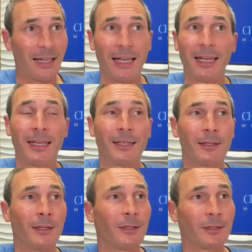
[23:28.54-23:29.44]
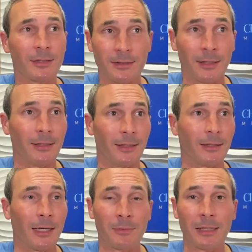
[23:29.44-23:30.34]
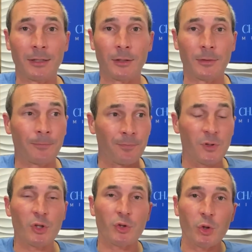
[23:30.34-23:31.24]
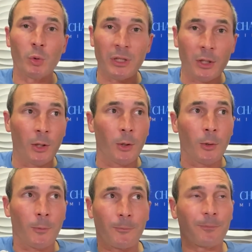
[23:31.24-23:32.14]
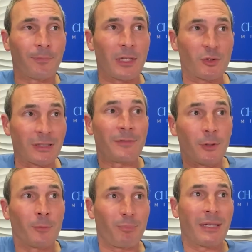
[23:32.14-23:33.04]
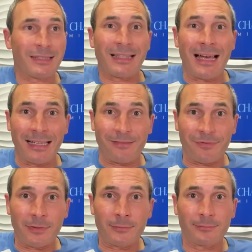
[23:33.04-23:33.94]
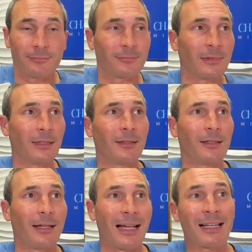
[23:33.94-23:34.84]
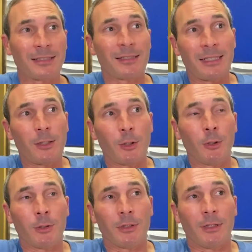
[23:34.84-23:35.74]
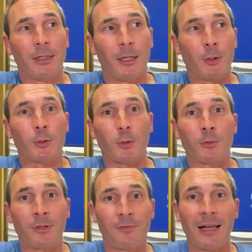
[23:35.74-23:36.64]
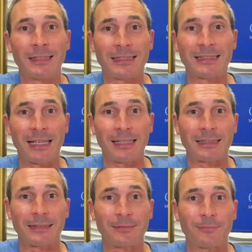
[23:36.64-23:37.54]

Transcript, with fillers: and stunning. I mean, just doing, she's living her best life. I got to see her in her glorified state